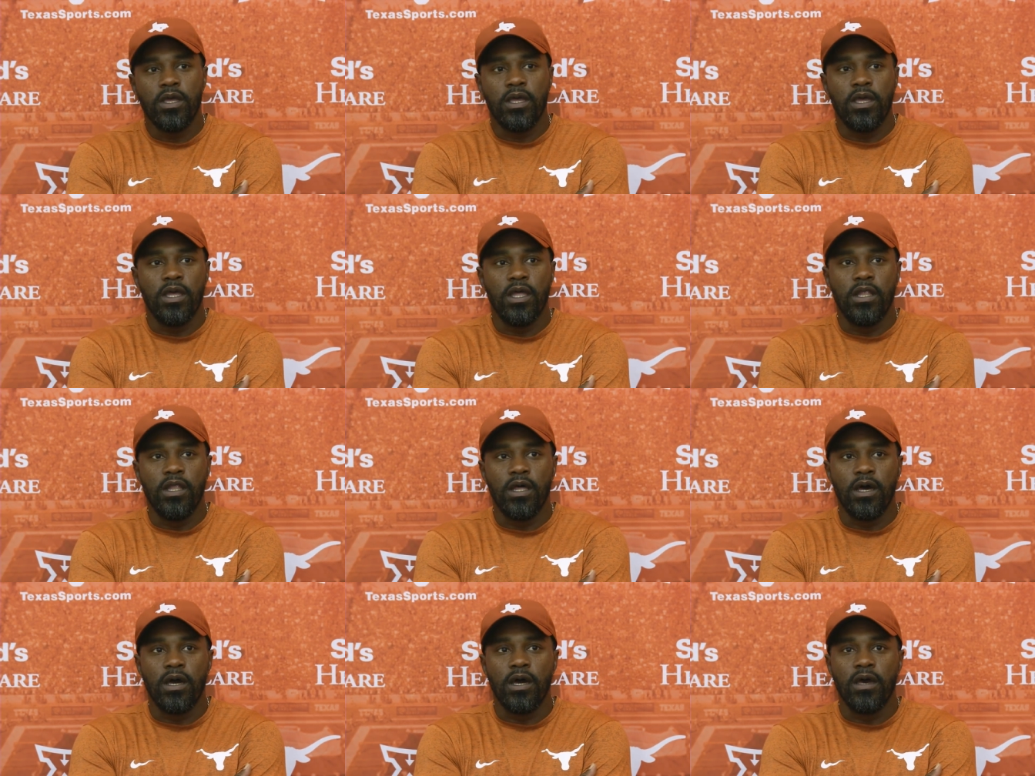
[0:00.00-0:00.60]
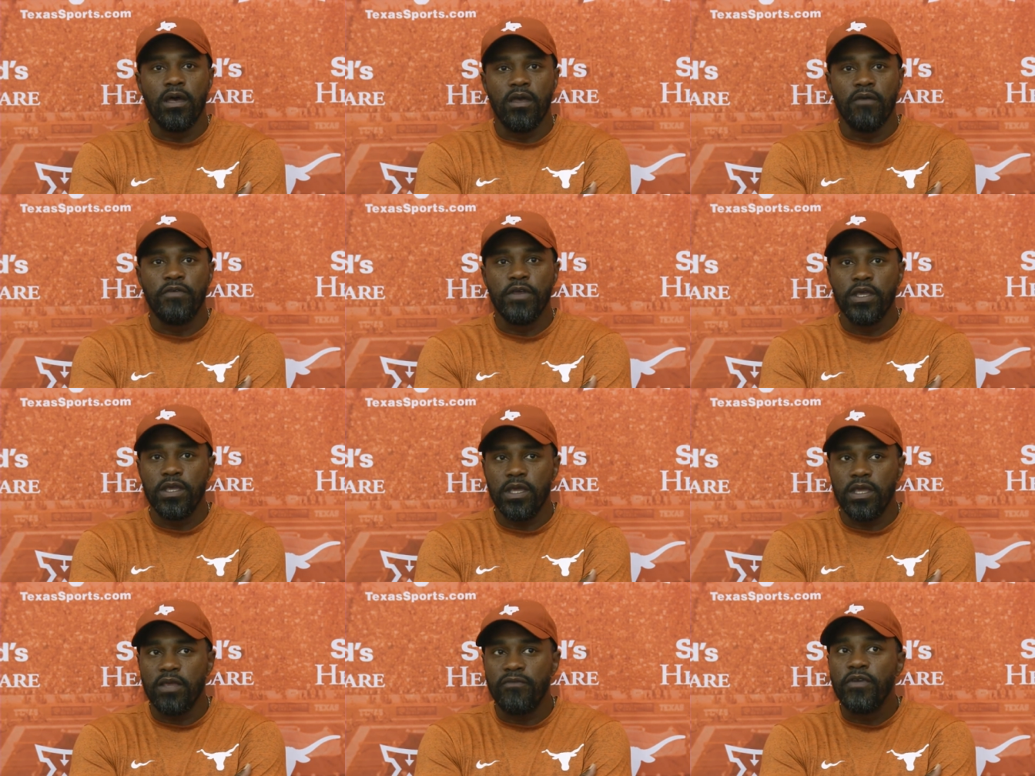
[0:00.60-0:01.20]
And if
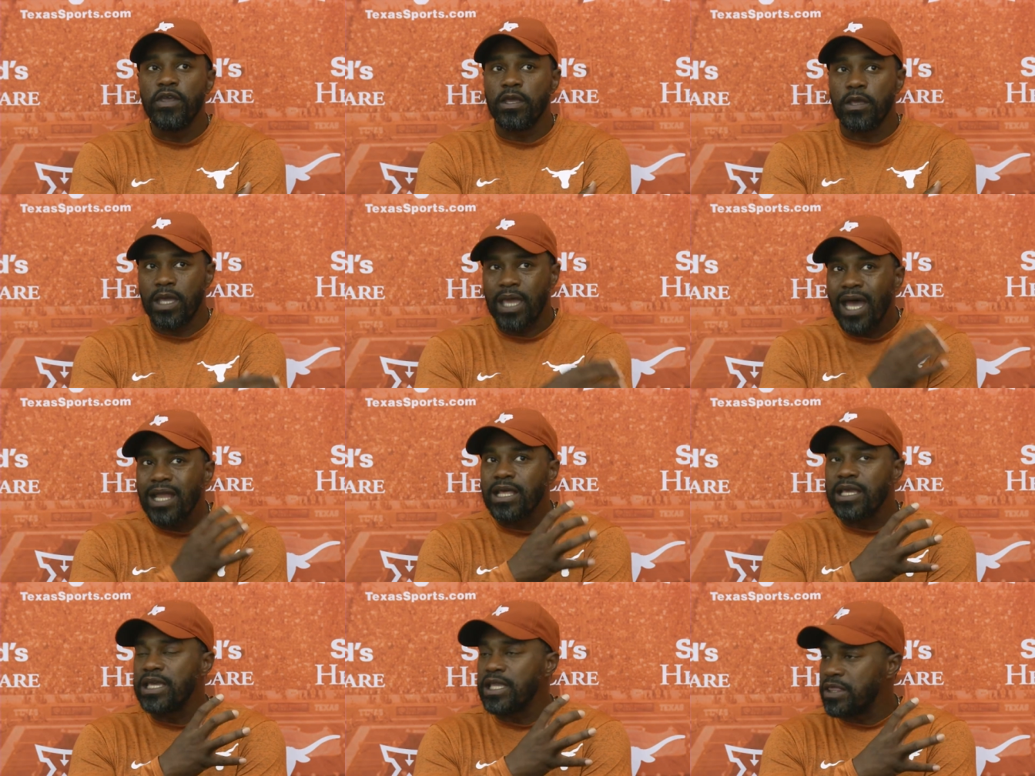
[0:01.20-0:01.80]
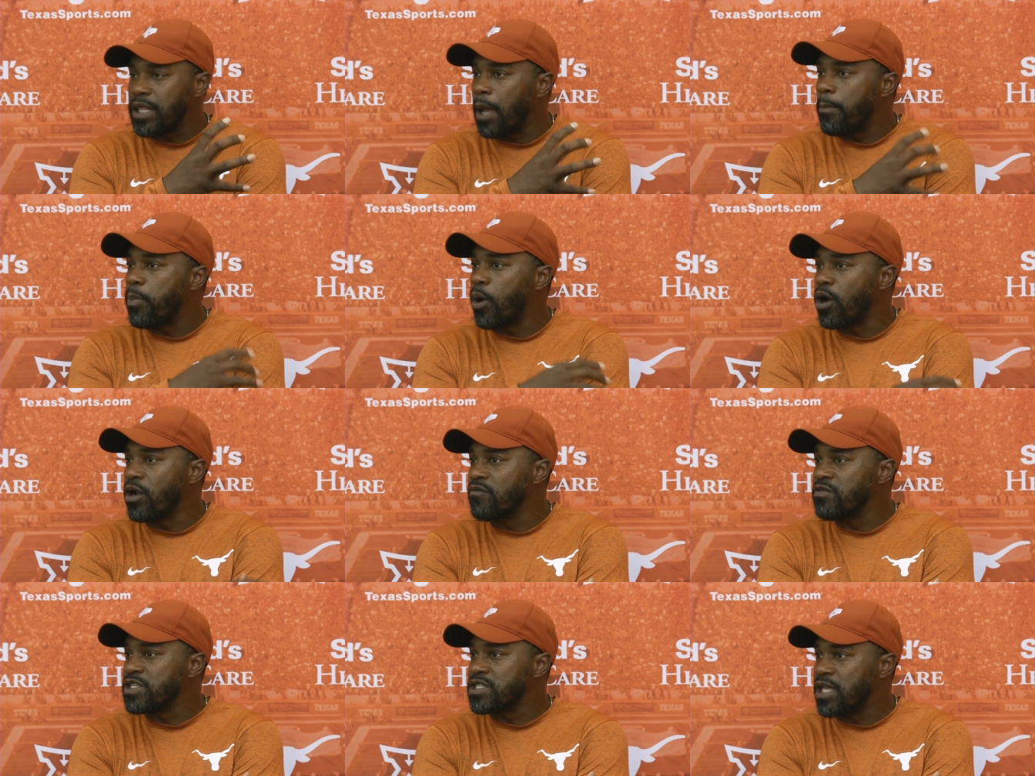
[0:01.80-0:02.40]
he can kind of get that
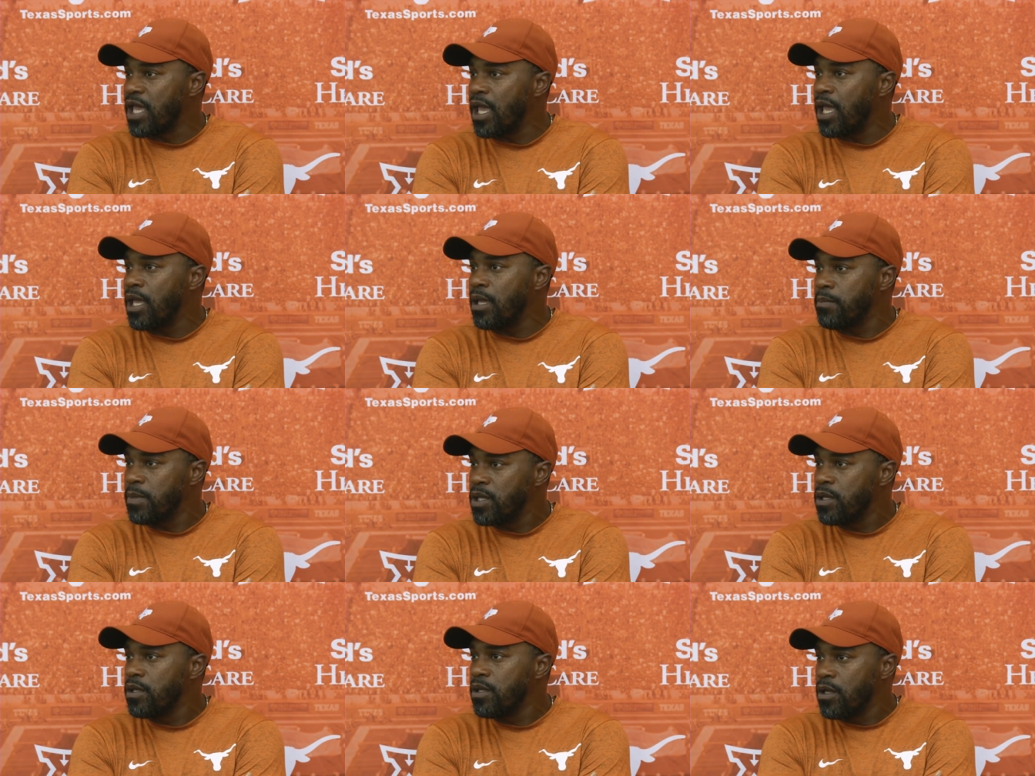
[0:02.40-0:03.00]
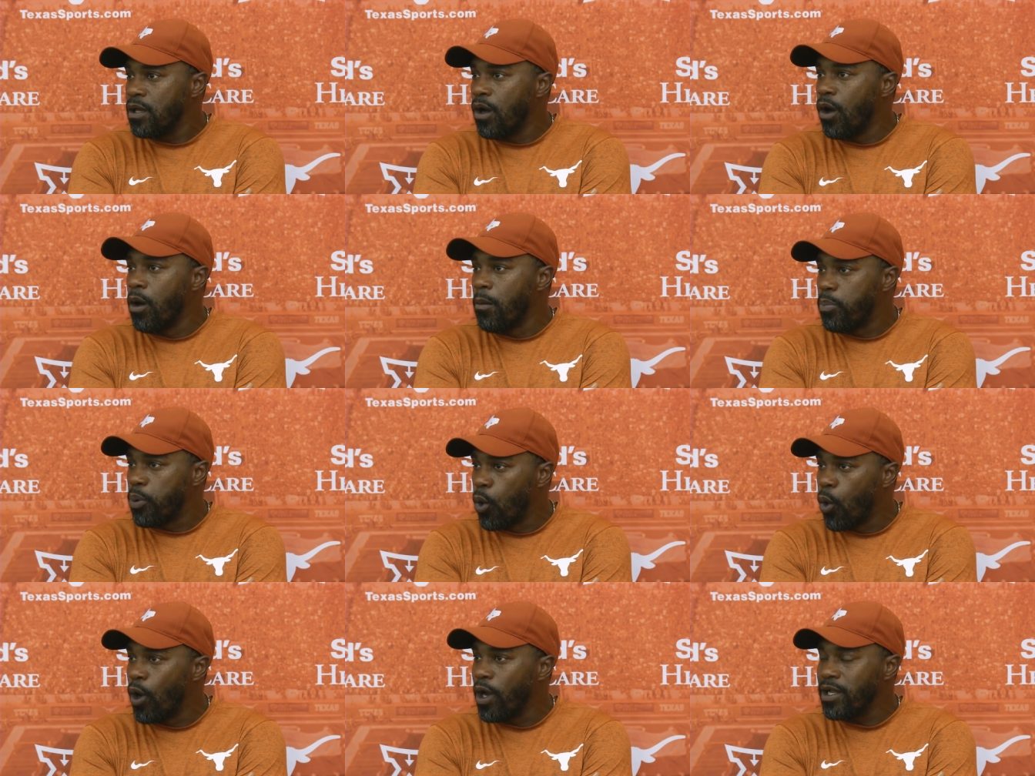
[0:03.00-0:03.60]
part of his game on
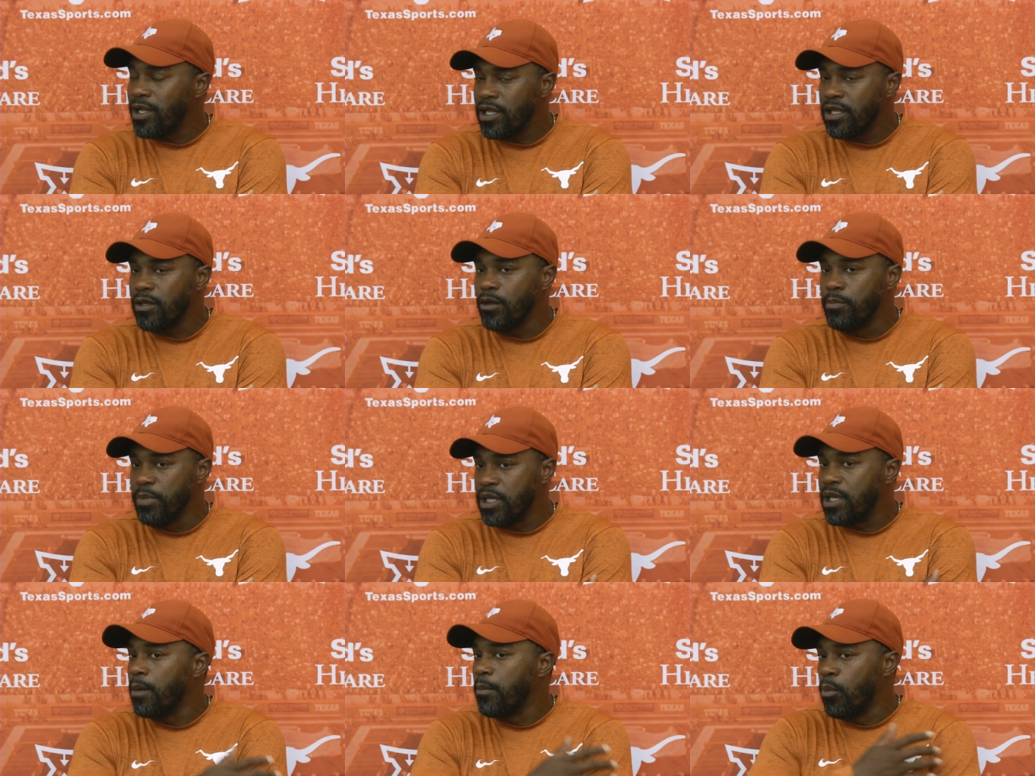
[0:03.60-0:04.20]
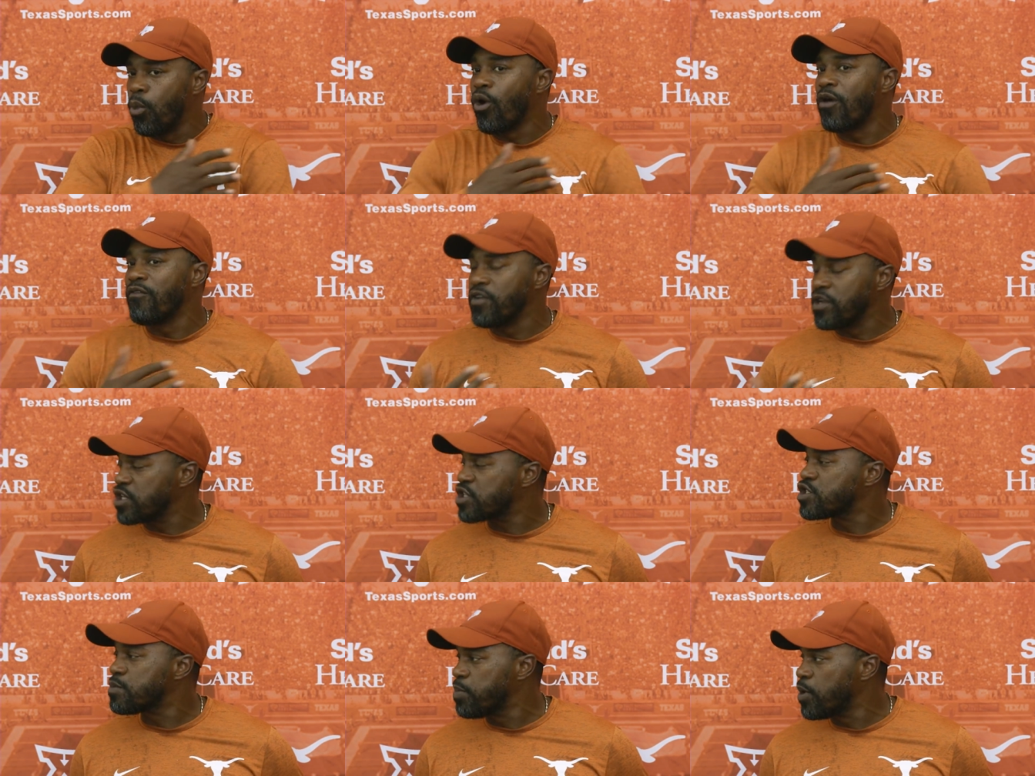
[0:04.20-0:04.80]
point, he'll become more of
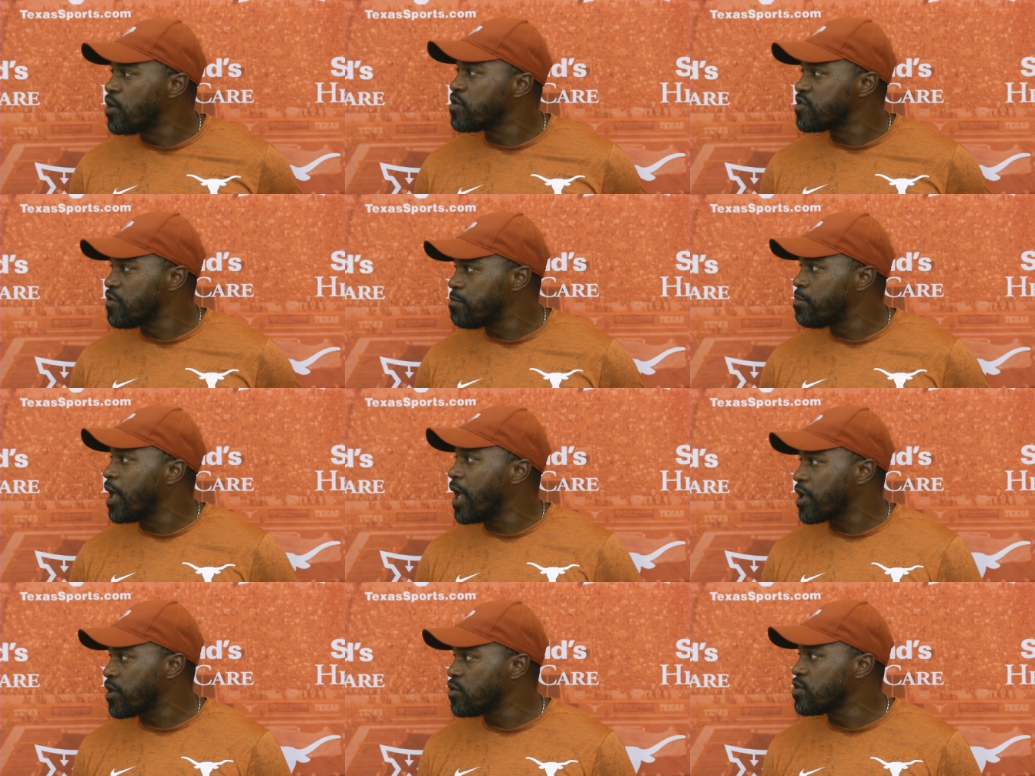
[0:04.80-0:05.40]
an explosive back.